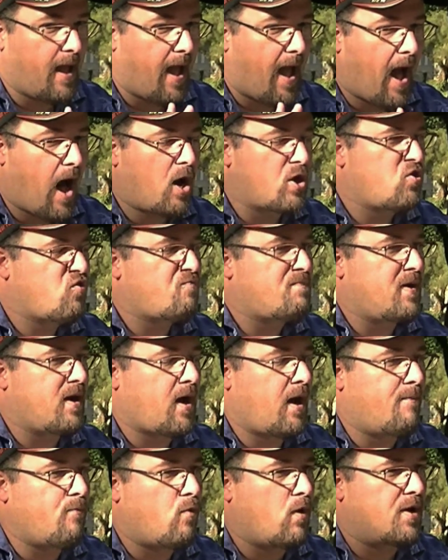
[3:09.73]
how you've
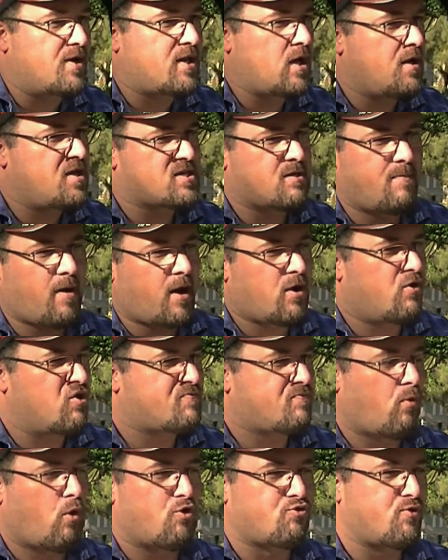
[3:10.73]
become one. Tell us about your
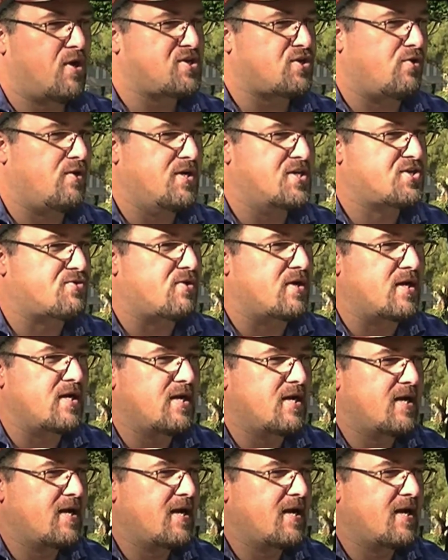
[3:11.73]
sports racer history.